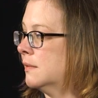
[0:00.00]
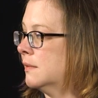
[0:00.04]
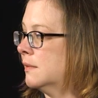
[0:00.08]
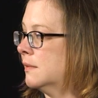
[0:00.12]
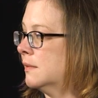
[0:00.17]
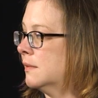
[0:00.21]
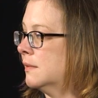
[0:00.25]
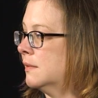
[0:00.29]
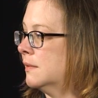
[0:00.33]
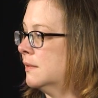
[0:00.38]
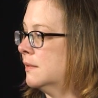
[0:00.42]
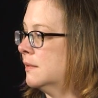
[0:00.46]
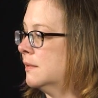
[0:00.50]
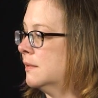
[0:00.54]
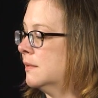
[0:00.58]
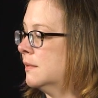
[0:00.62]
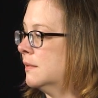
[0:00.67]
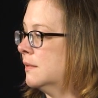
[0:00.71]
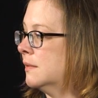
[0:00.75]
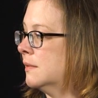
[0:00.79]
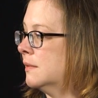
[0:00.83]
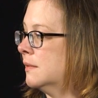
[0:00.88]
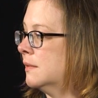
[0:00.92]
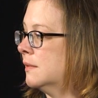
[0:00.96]

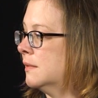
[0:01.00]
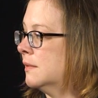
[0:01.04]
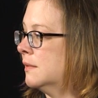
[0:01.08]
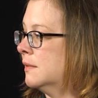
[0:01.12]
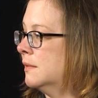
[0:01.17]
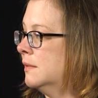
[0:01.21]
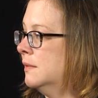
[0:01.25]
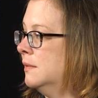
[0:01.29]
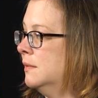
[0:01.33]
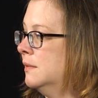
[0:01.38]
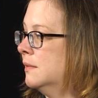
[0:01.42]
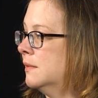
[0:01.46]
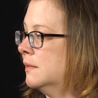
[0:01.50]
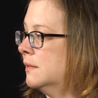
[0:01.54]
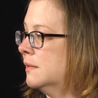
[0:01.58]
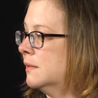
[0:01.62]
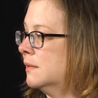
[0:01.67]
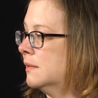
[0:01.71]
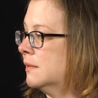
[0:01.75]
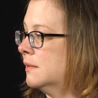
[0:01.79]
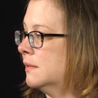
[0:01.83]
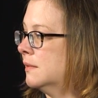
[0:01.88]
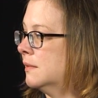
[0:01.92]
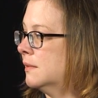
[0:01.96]

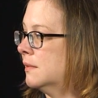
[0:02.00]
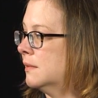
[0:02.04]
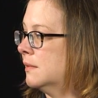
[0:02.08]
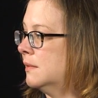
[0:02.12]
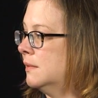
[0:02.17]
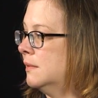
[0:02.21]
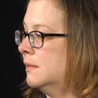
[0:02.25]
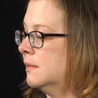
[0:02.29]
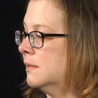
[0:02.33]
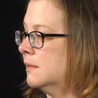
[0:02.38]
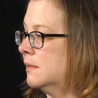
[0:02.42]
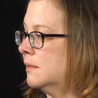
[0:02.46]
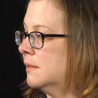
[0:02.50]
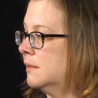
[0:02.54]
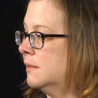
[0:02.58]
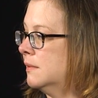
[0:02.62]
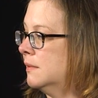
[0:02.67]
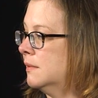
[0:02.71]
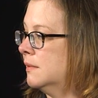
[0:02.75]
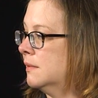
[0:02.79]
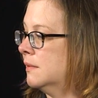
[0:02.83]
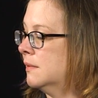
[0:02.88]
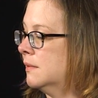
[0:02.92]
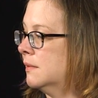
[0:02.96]

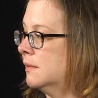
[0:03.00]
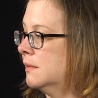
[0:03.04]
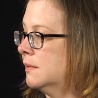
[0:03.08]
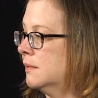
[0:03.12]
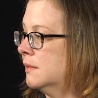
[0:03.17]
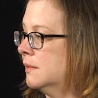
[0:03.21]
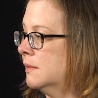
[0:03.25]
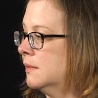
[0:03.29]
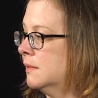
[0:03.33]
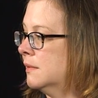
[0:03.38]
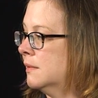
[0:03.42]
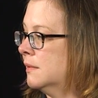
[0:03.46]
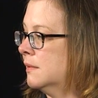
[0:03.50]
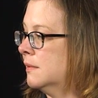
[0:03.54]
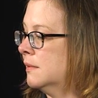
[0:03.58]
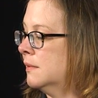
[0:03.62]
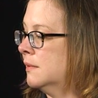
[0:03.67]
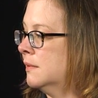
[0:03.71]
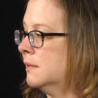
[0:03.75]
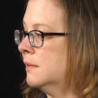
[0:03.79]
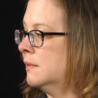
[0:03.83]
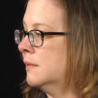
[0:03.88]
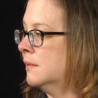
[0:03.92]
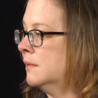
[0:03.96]

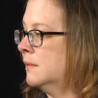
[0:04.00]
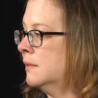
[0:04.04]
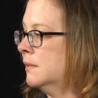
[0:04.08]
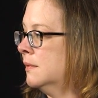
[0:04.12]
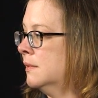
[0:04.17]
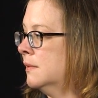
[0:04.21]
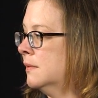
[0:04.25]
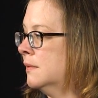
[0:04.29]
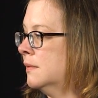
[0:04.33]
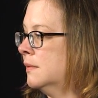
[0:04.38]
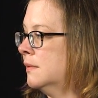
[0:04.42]
This person isn't speaking.